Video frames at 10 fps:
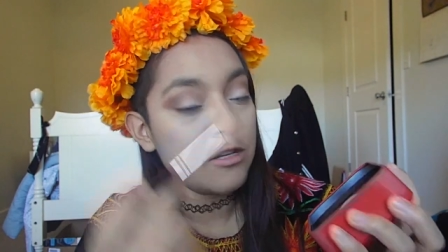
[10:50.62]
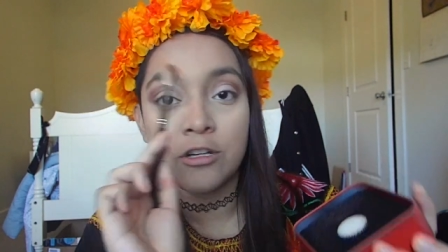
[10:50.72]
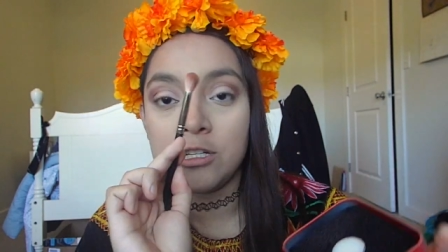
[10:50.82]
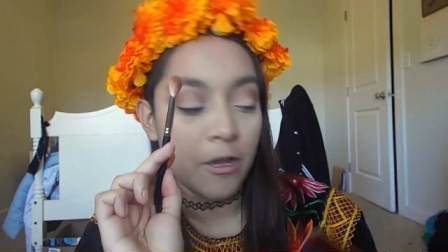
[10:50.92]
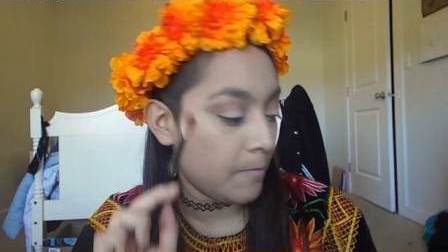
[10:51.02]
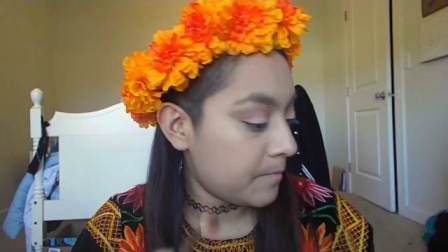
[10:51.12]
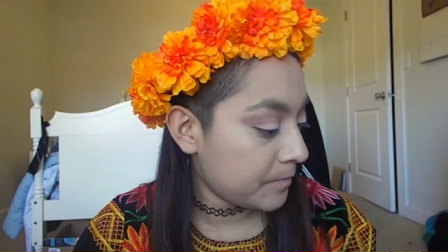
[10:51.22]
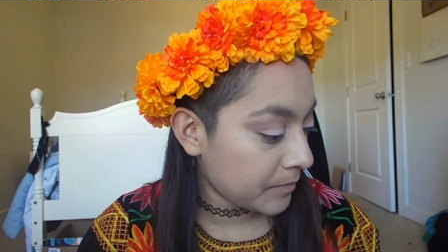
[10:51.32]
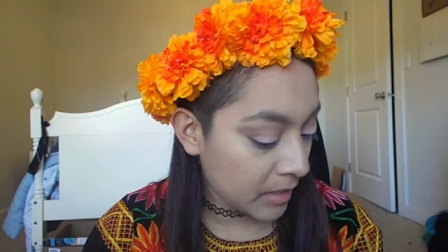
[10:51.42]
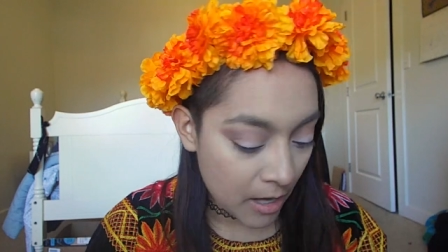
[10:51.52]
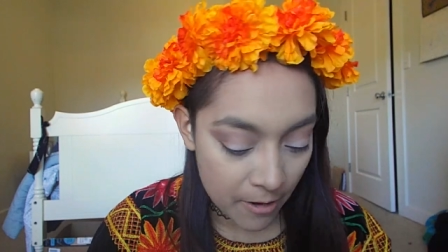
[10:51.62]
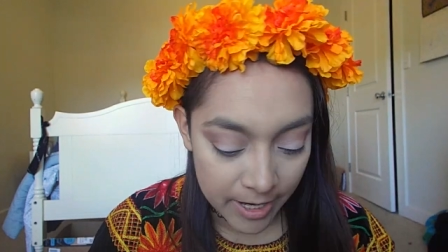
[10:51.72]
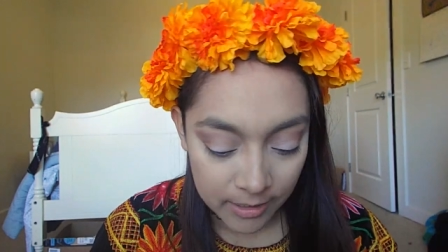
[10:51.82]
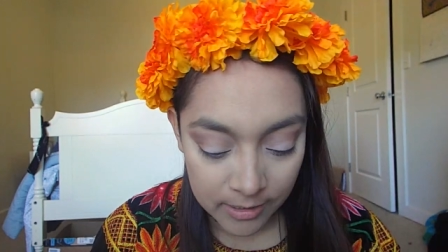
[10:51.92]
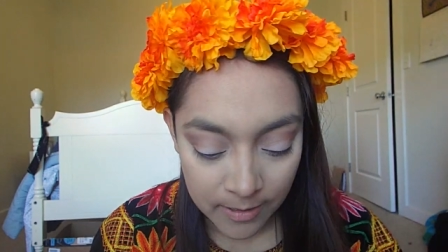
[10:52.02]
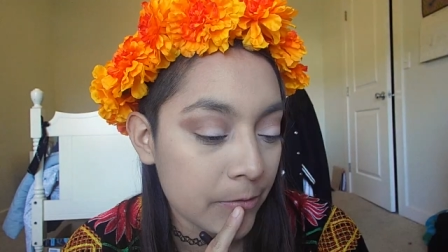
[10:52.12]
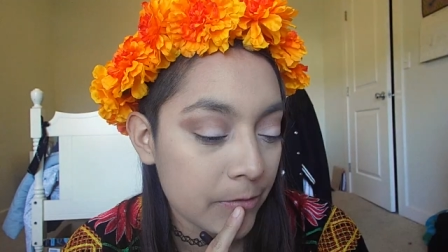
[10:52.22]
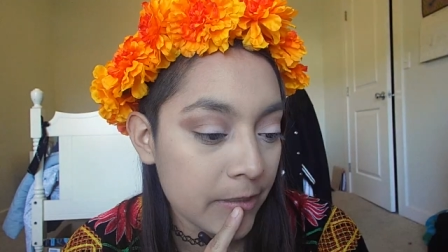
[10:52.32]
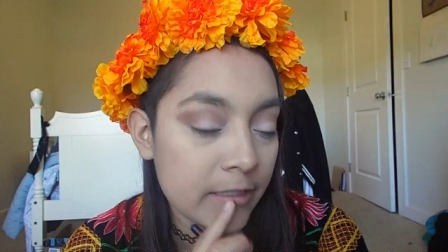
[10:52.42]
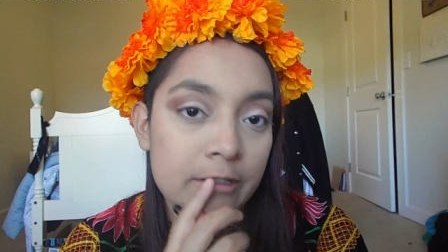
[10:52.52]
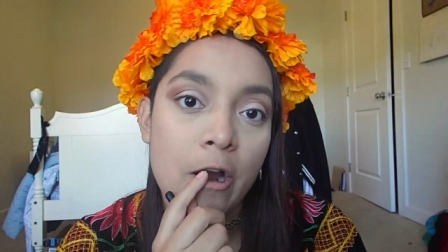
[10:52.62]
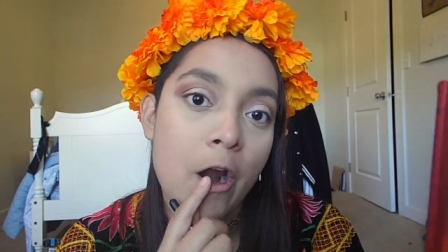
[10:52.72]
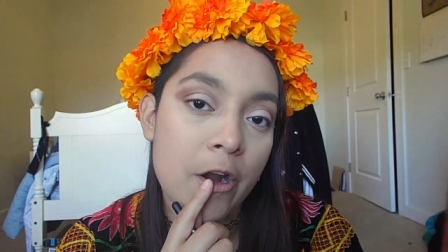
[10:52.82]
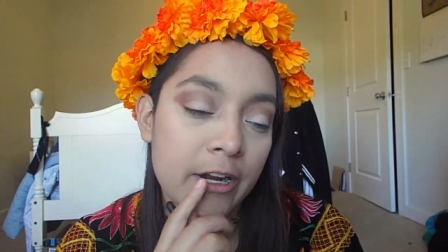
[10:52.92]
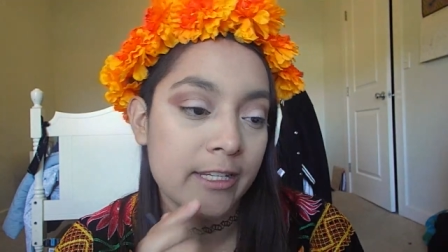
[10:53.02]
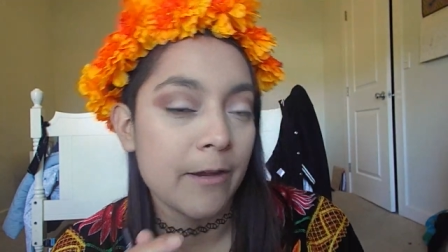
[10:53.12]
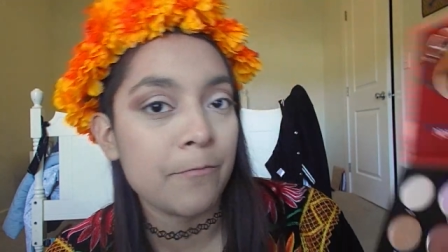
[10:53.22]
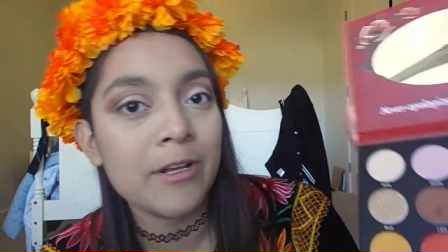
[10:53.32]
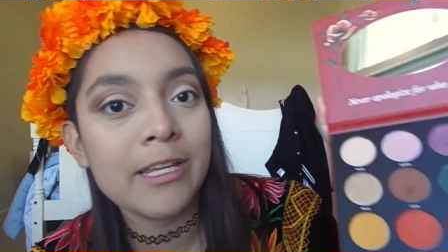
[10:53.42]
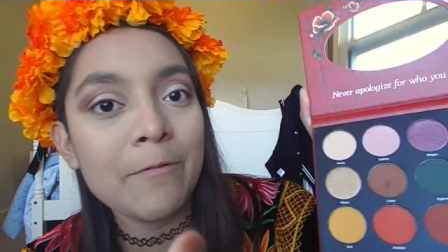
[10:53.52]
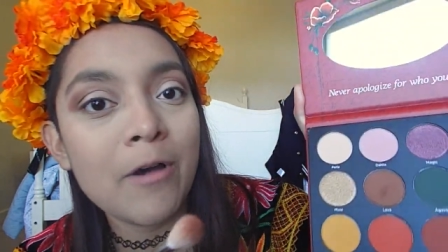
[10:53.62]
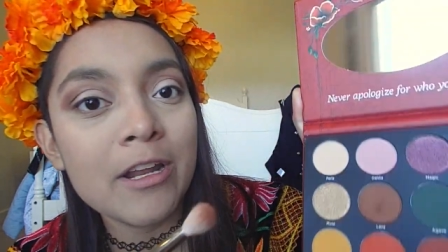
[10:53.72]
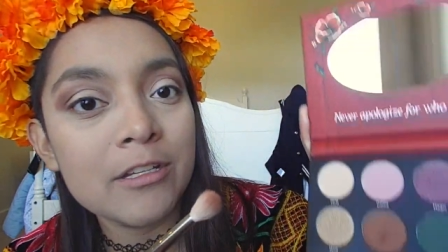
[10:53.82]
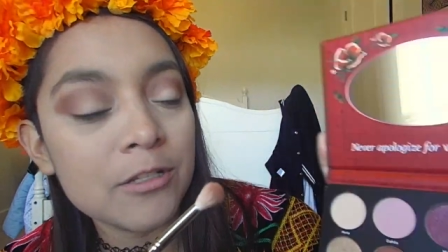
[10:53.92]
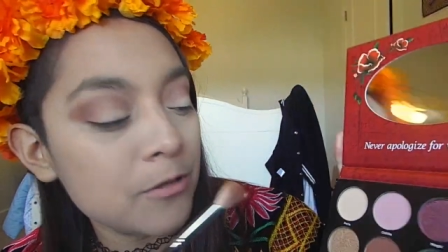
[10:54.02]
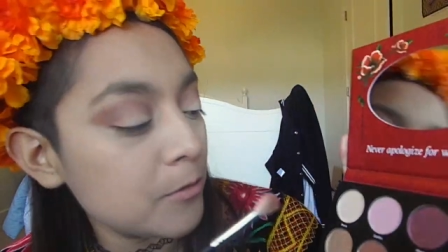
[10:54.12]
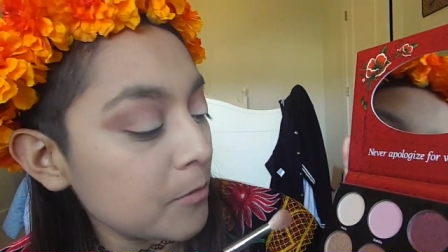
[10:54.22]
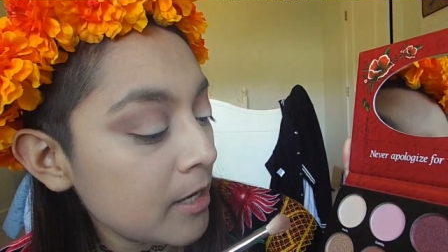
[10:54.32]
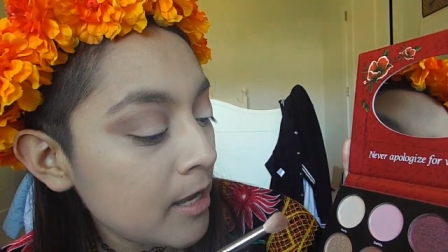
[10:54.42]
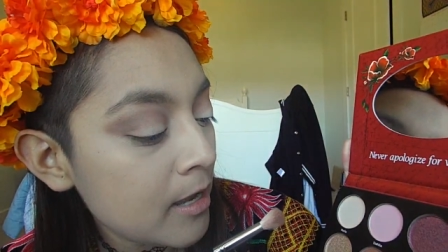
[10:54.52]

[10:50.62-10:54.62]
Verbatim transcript: good to go. Alright, this is hard because I really want to do